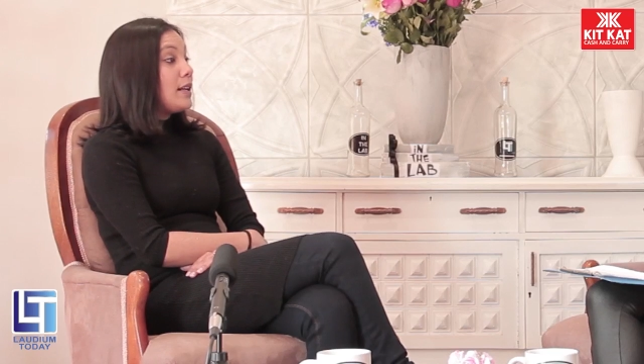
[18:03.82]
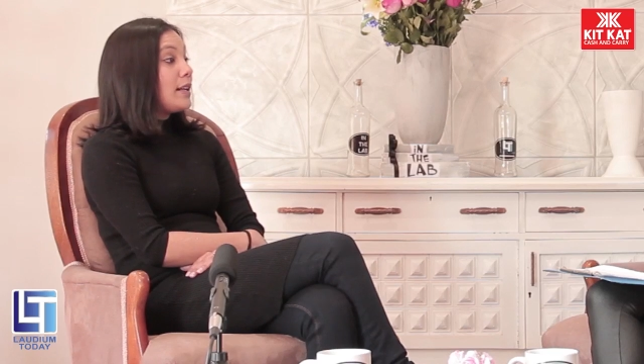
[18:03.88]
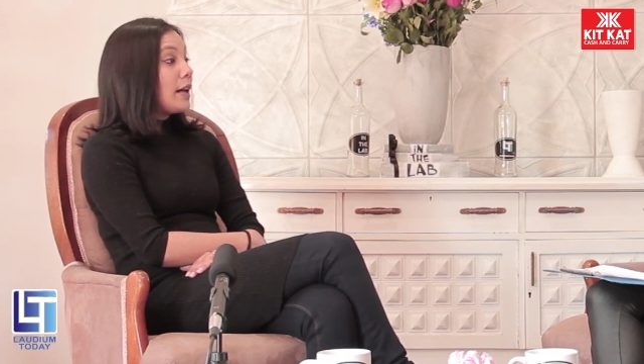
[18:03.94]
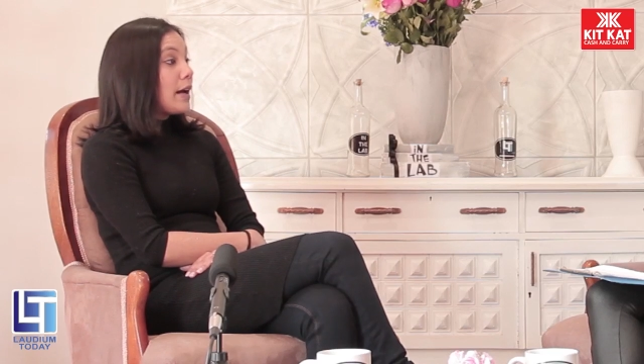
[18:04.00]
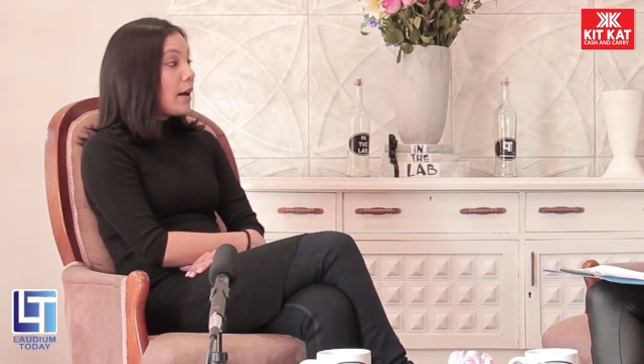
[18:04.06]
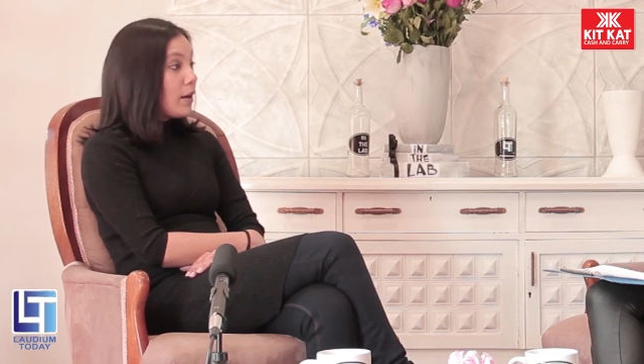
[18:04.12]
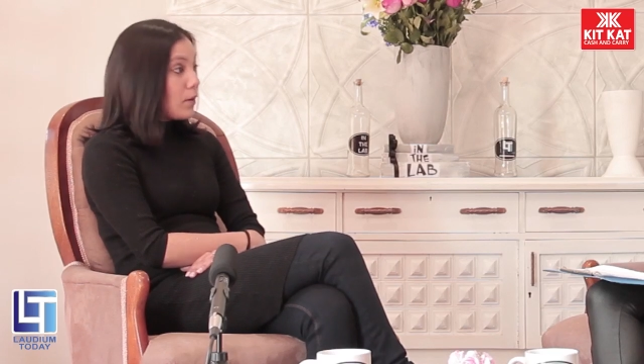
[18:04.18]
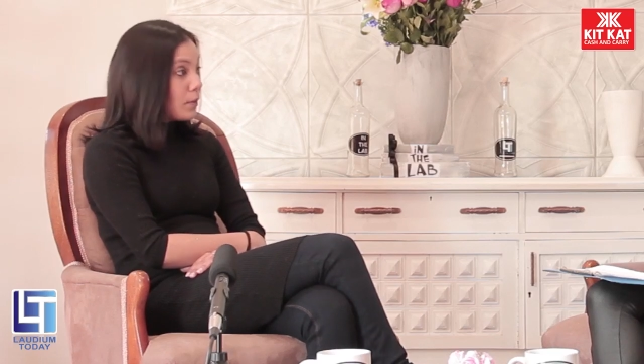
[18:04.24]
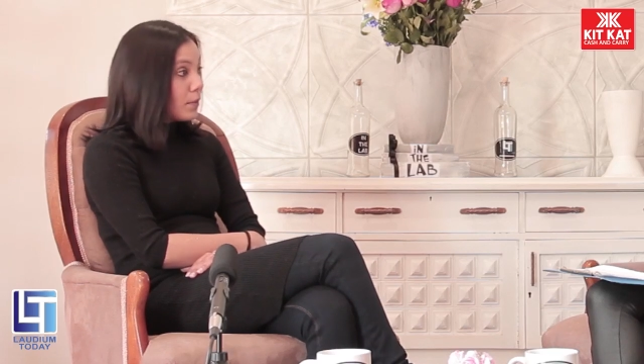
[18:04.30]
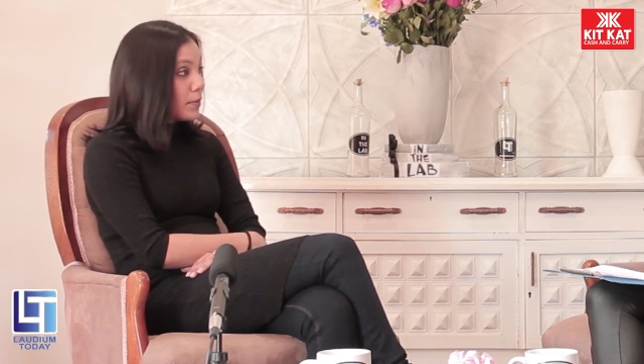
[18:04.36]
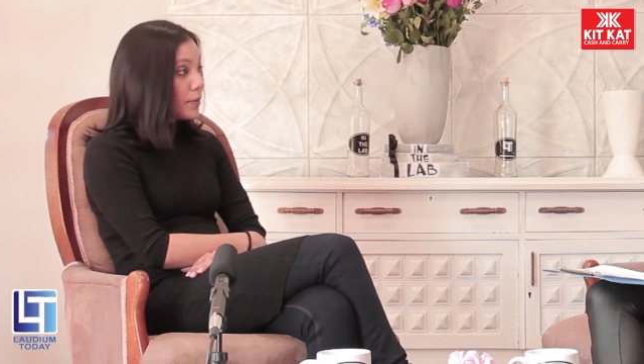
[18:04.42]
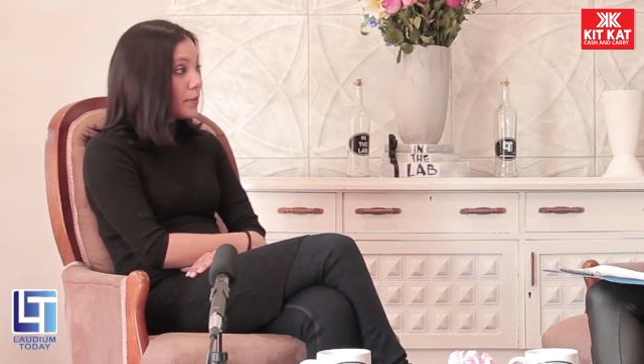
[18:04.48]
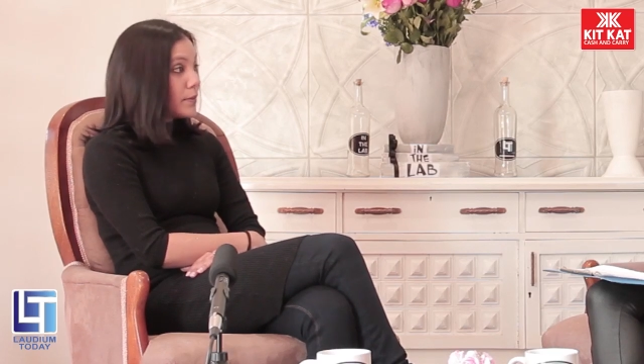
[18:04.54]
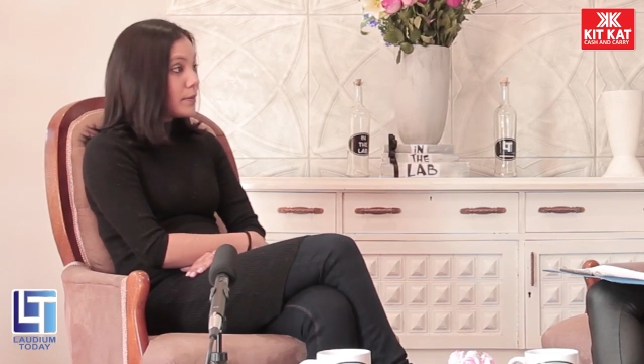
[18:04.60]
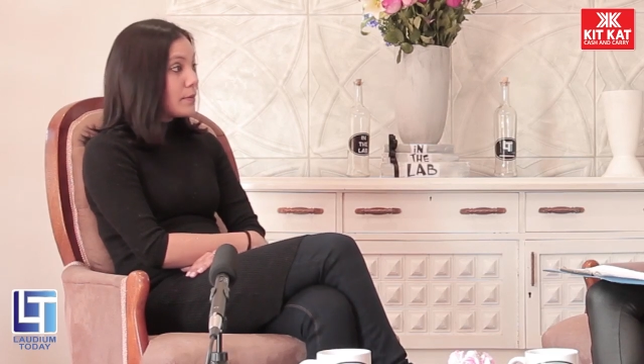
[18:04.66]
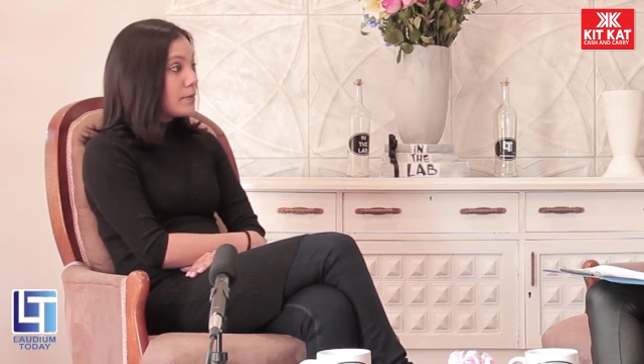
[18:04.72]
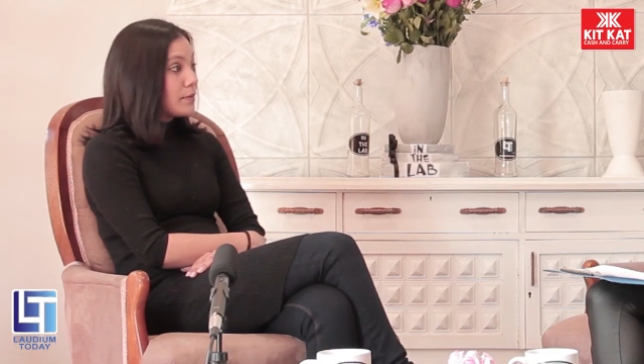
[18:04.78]
need help.
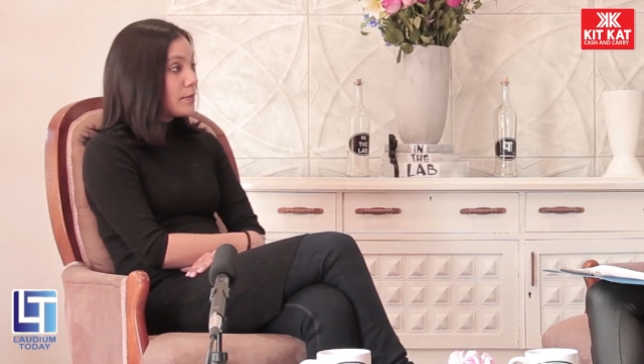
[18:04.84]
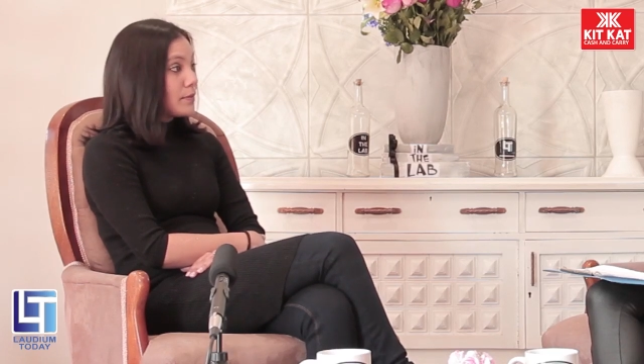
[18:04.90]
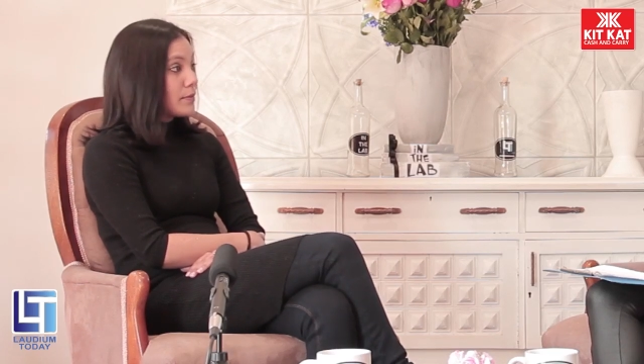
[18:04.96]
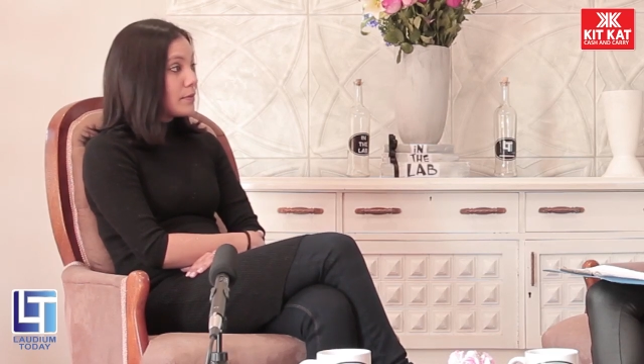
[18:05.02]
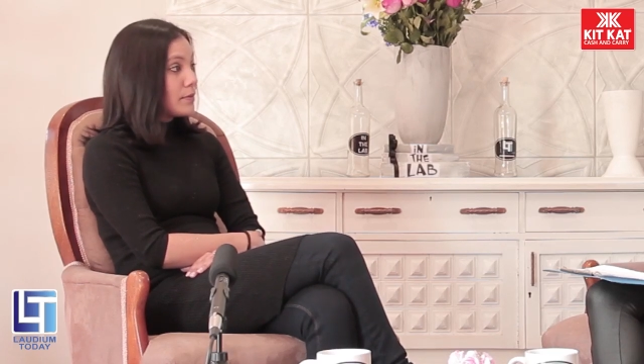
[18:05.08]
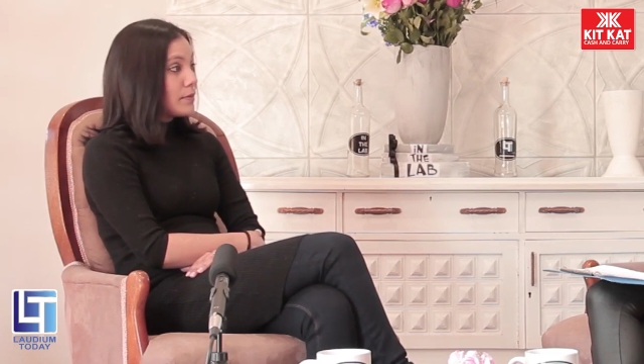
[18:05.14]
Mm-hmm.